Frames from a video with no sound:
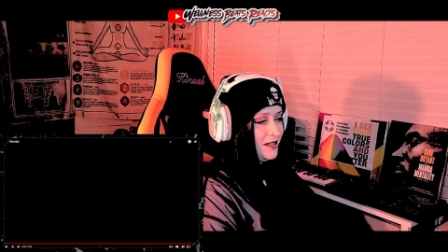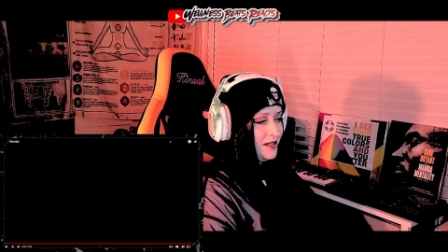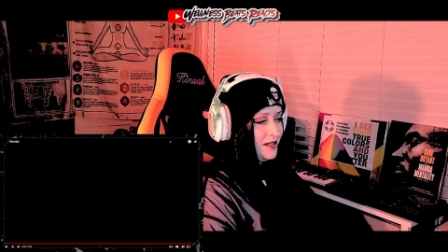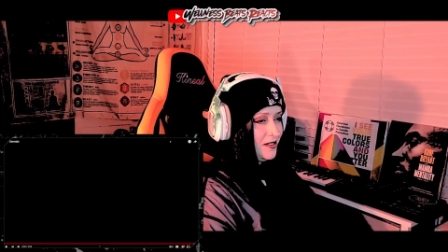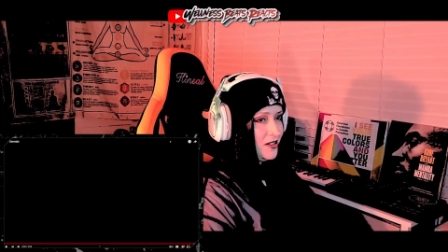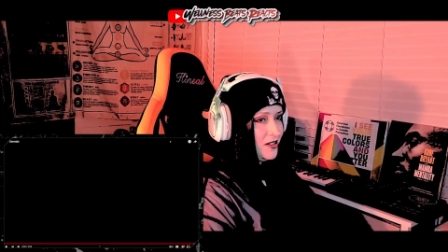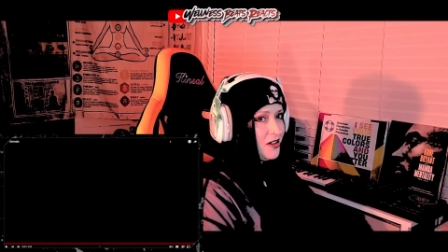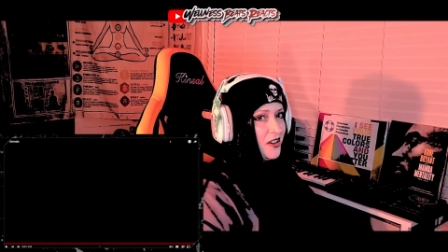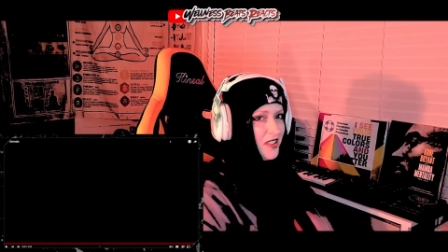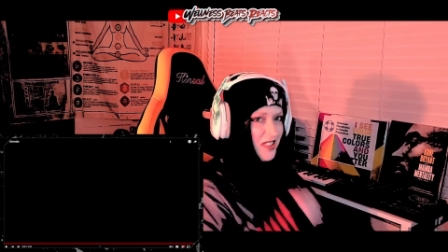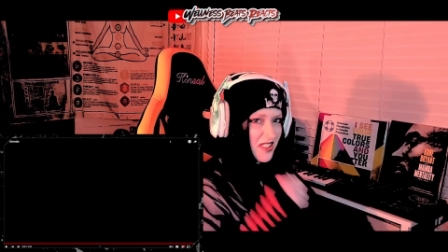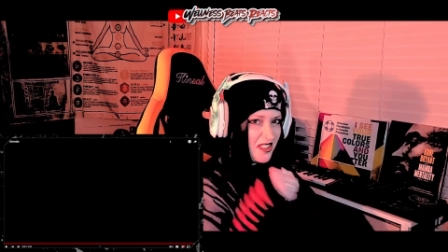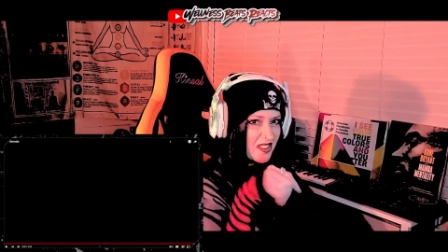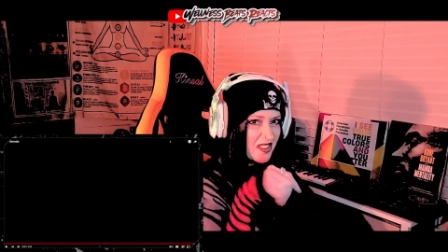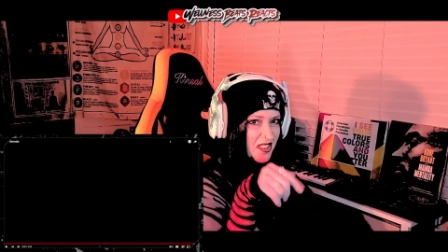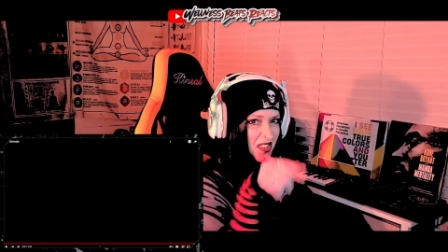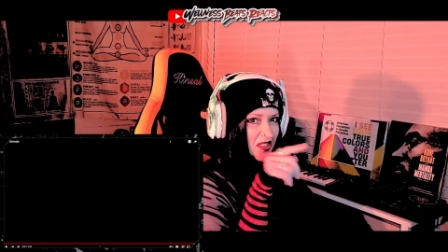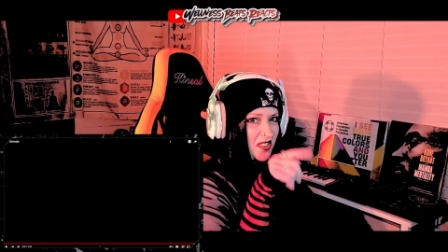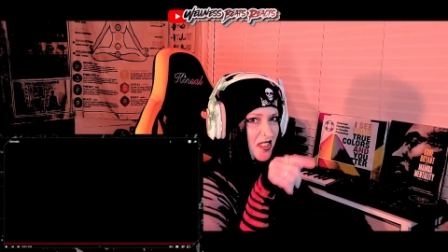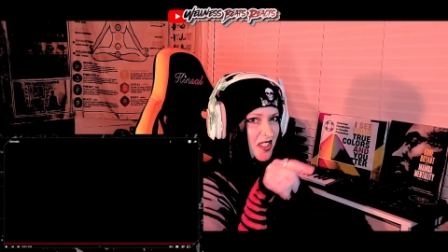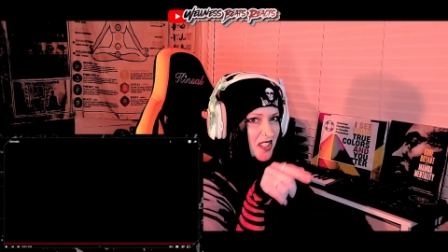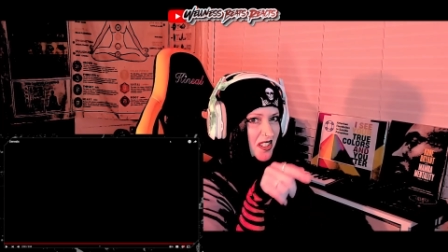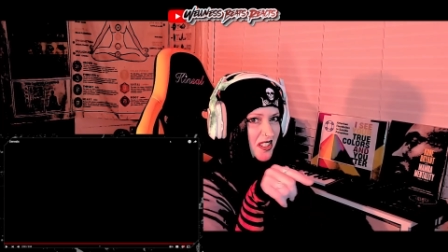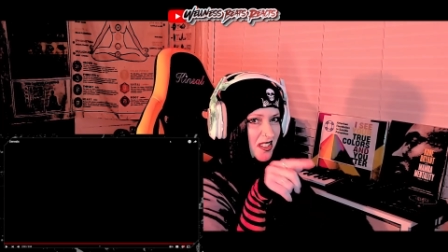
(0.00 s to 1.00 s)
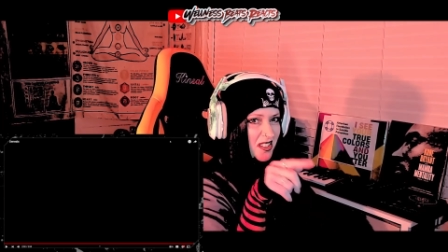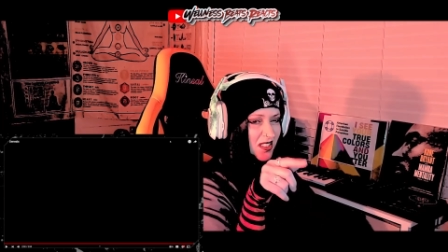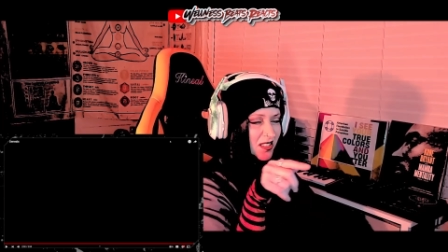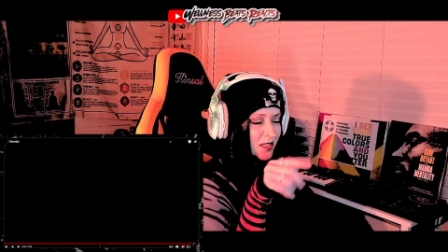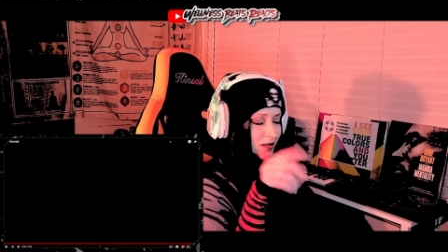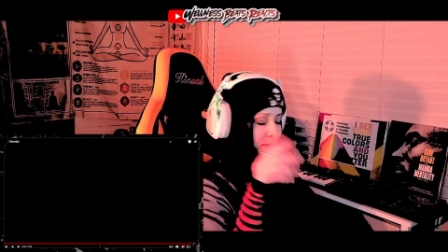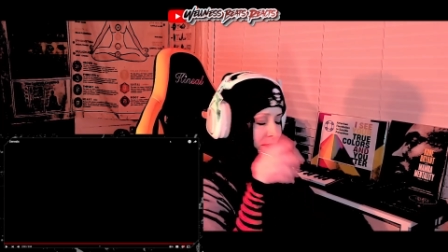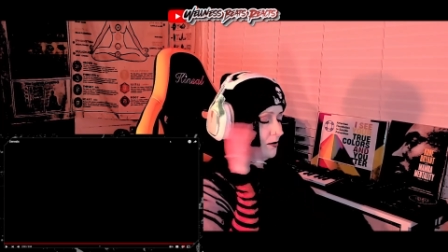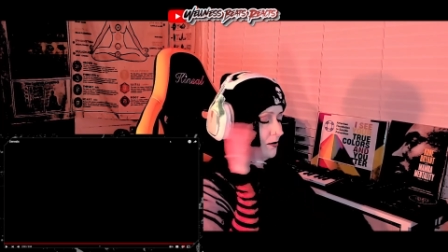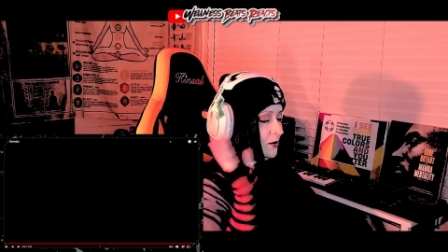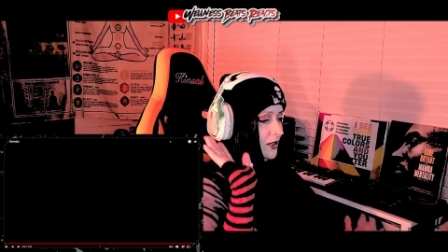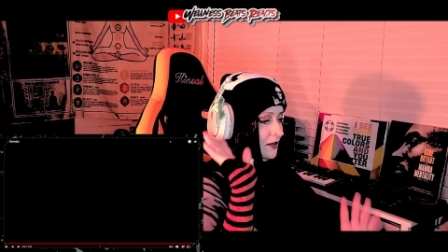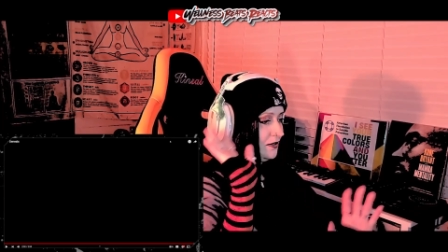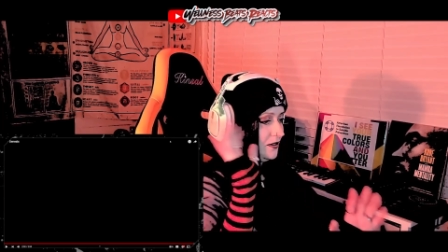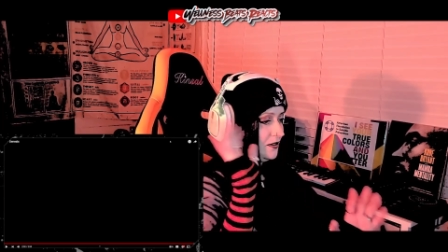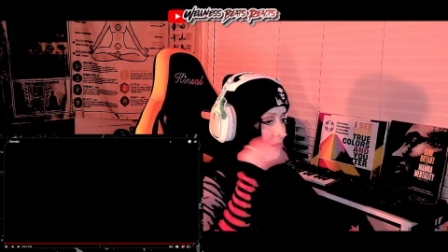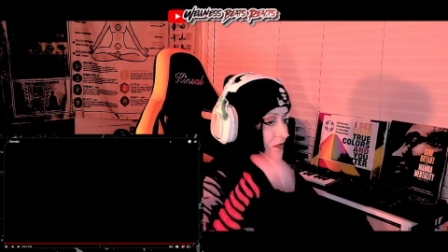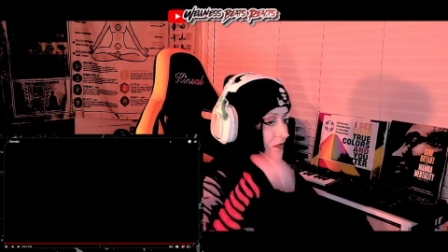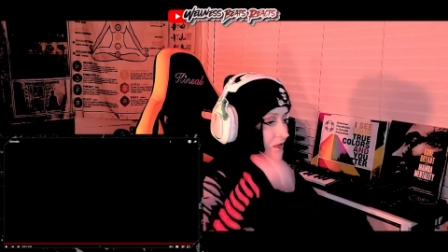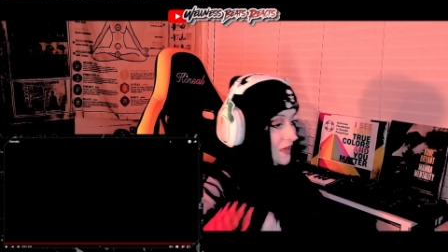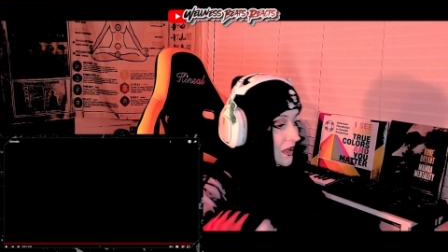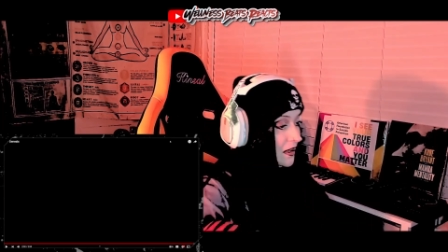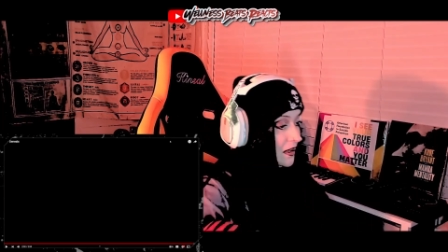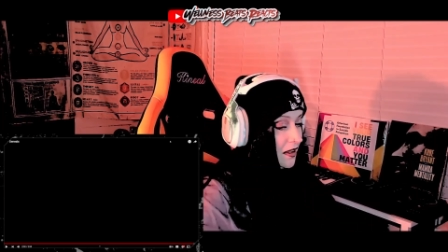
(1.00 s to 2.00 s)
Hearts on the street. Whatever.
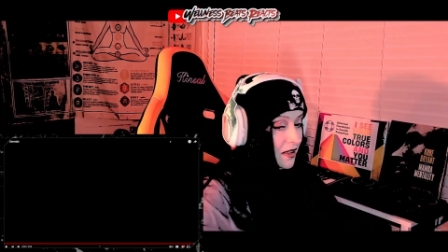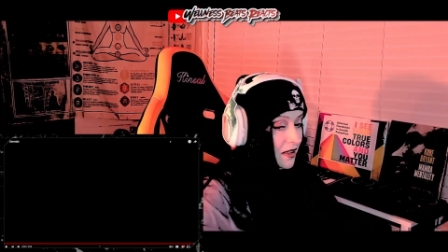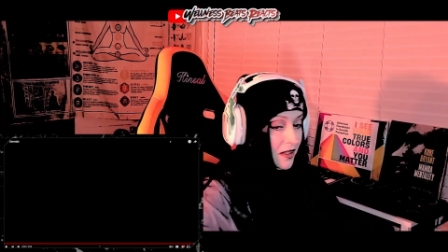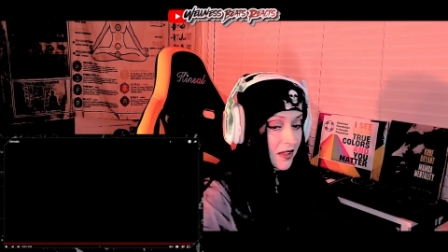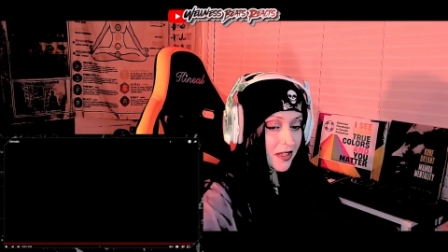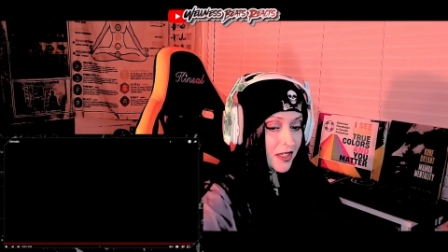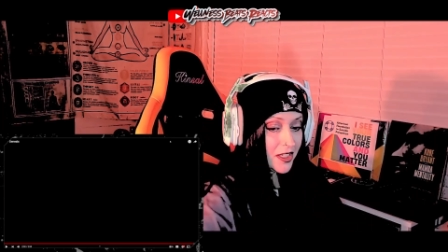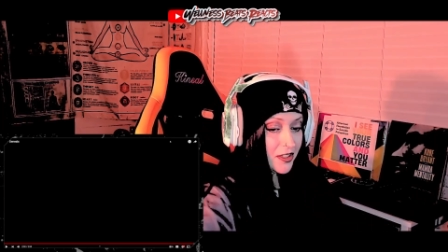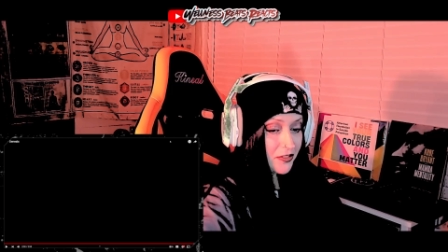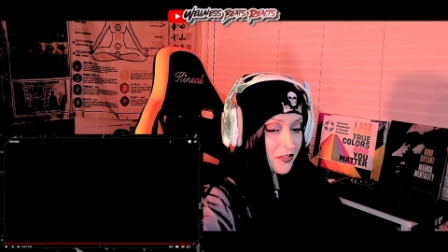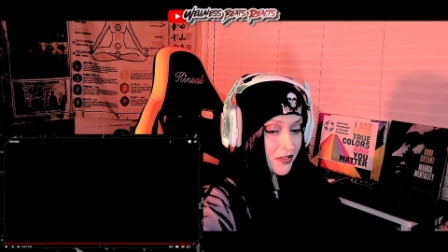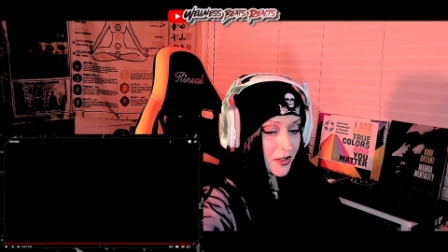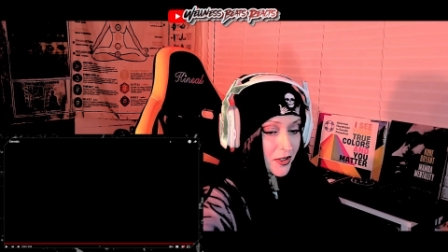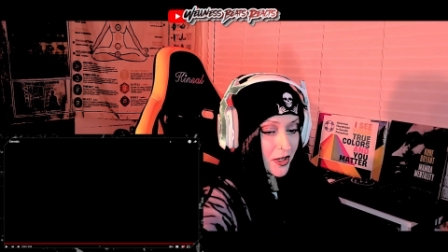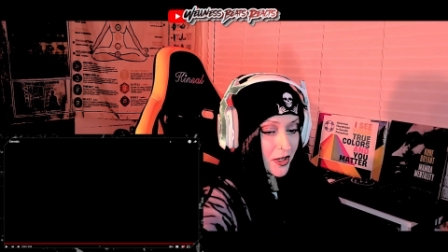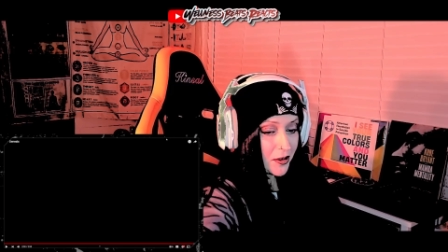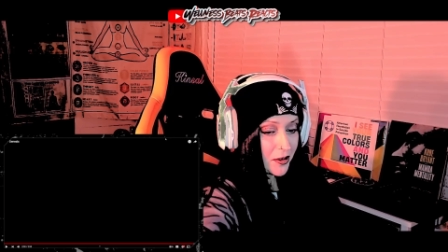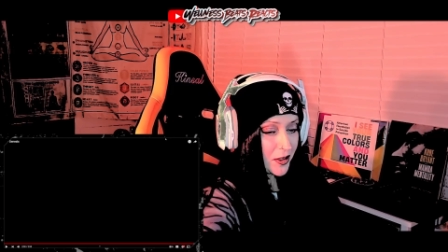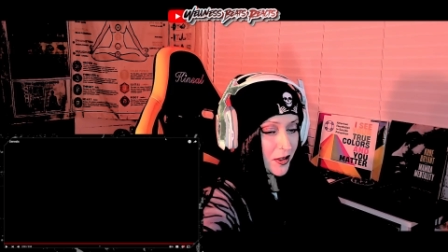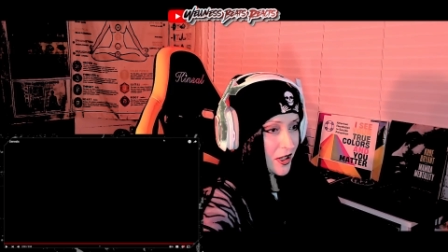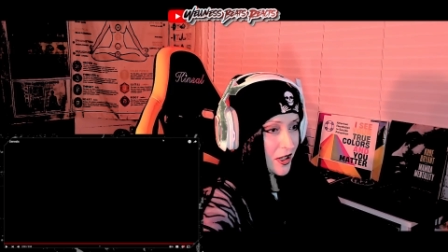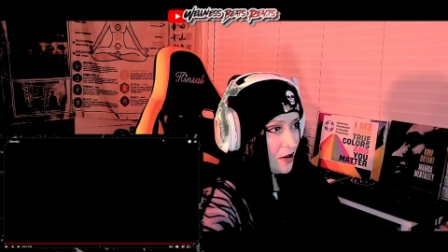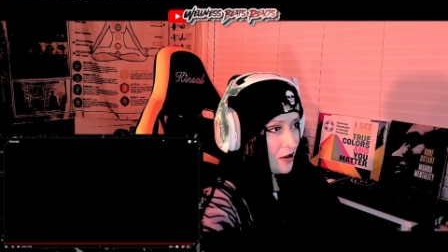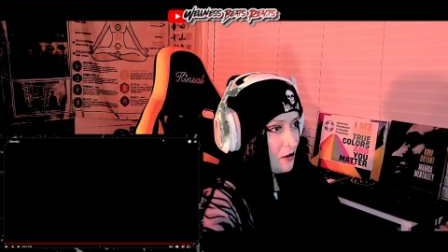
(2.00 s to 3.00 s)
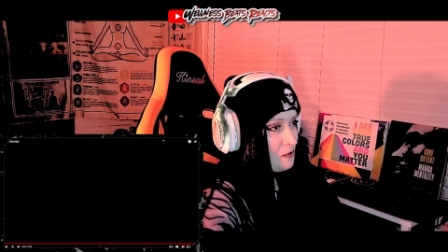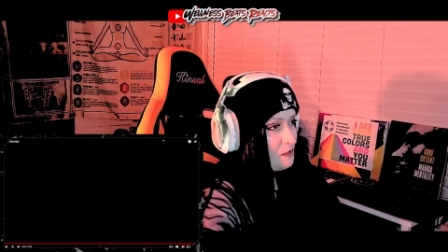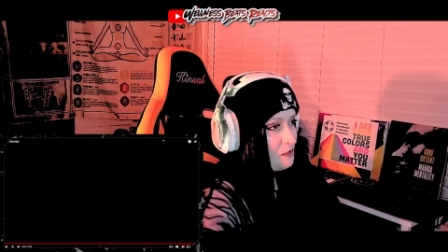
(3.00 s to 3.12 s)
If you know, you know.